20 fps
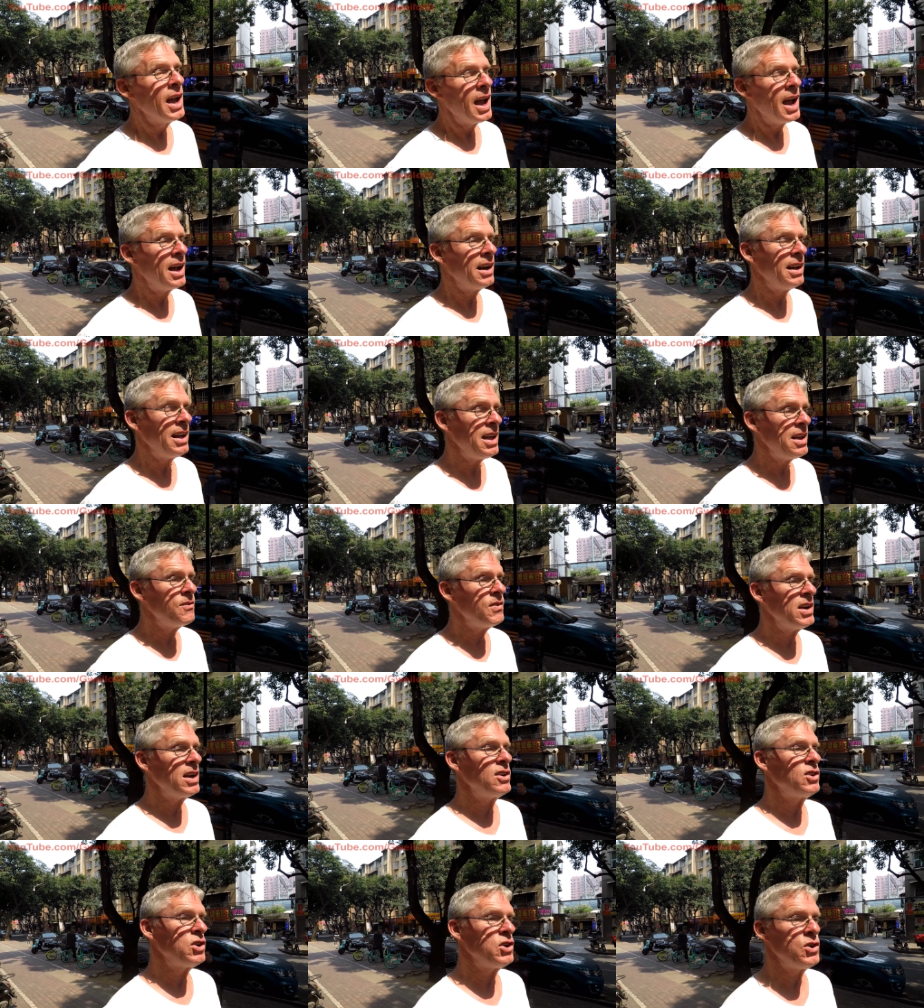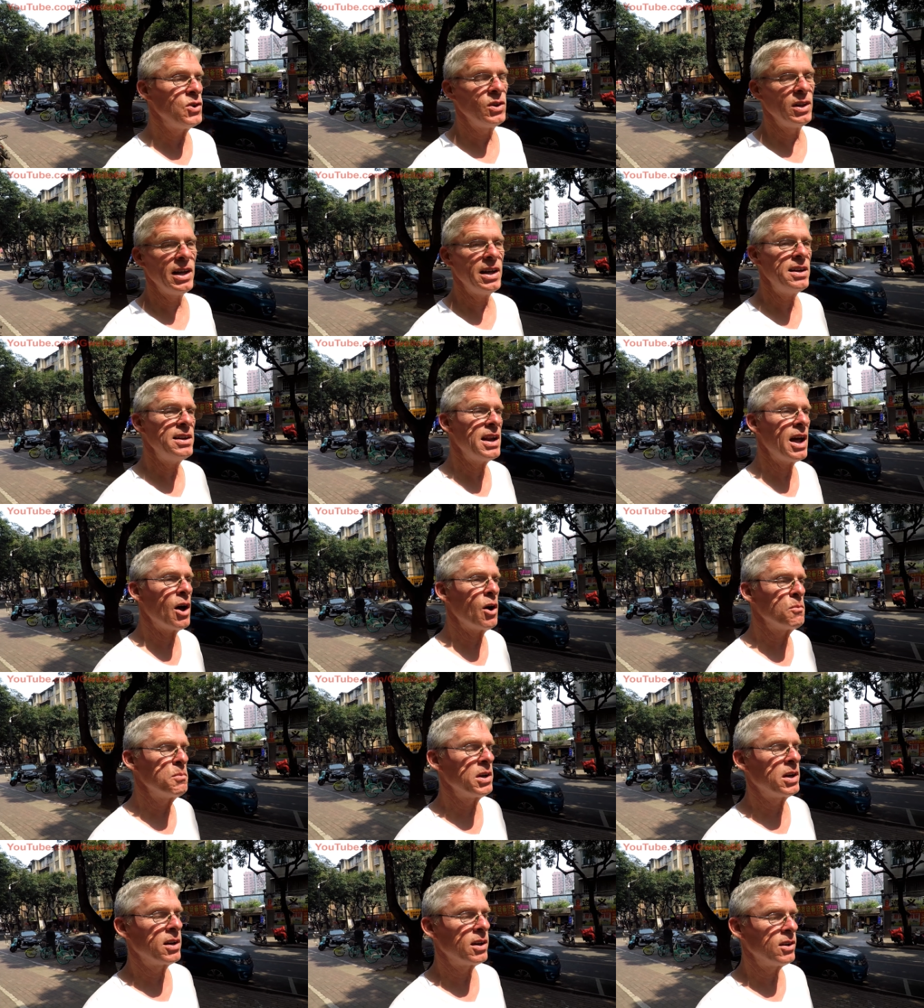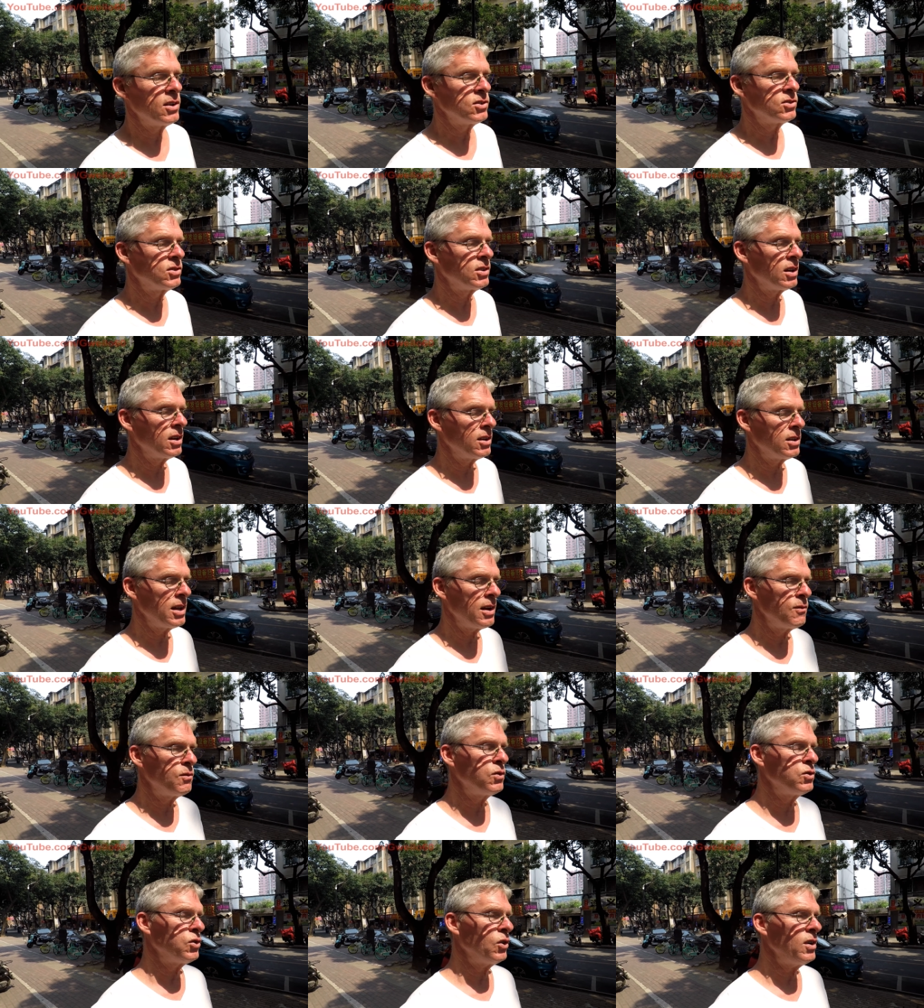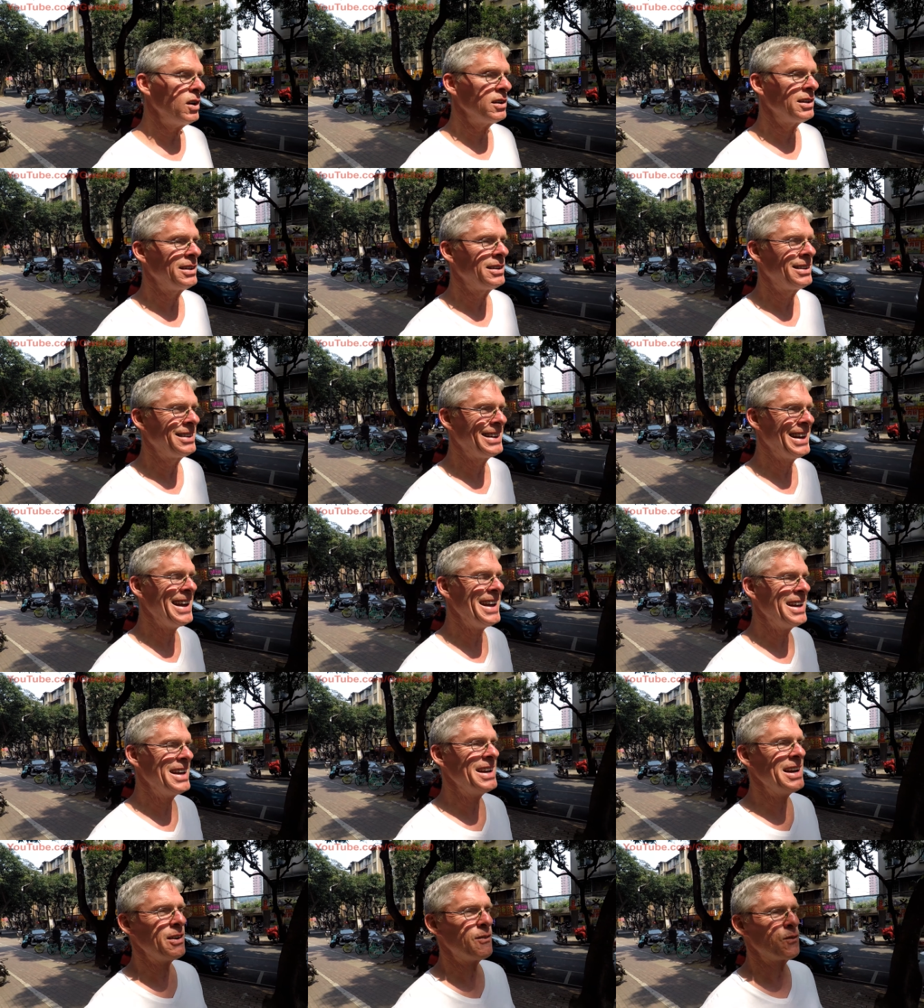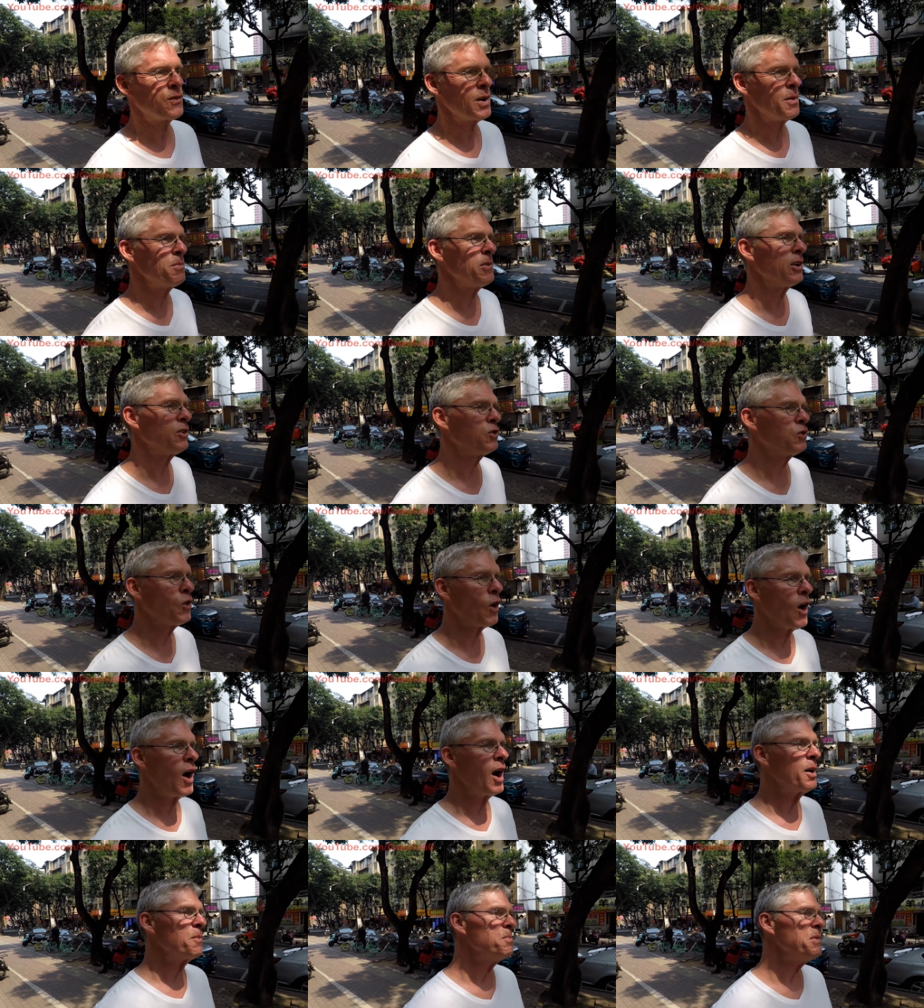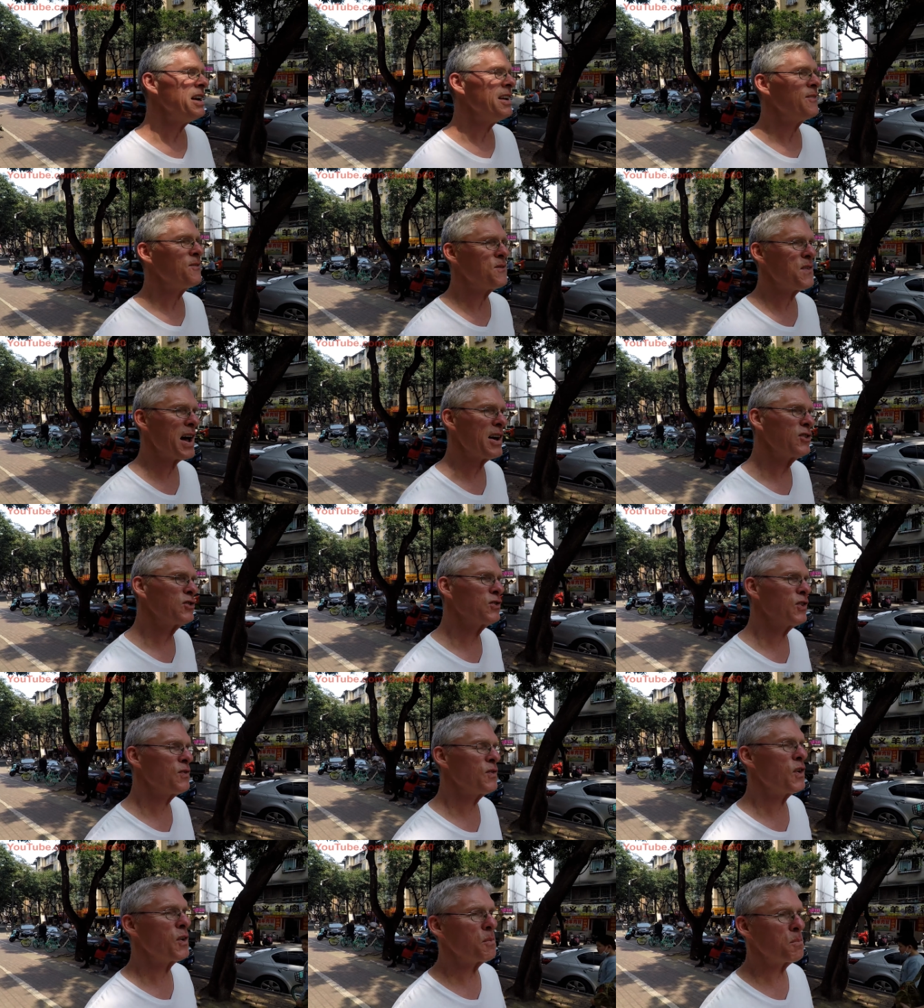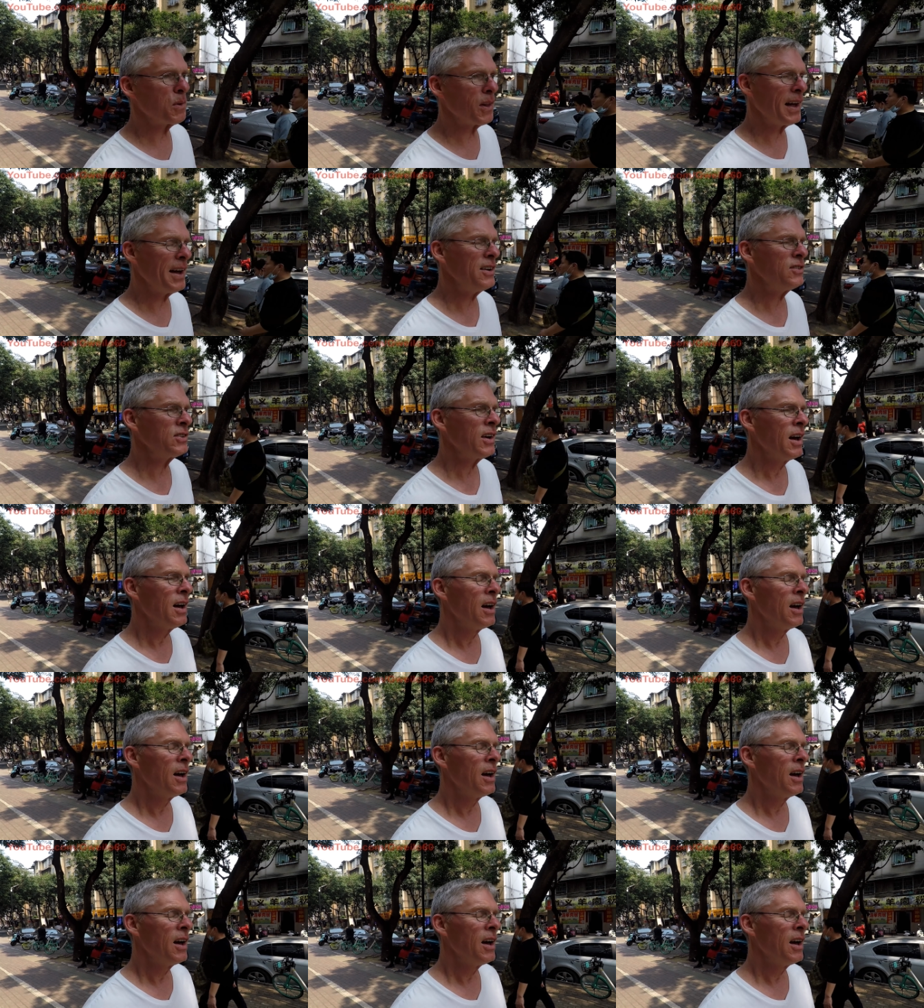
and even into Yulin now because uh, they've sort of taken it from the dog meat festival place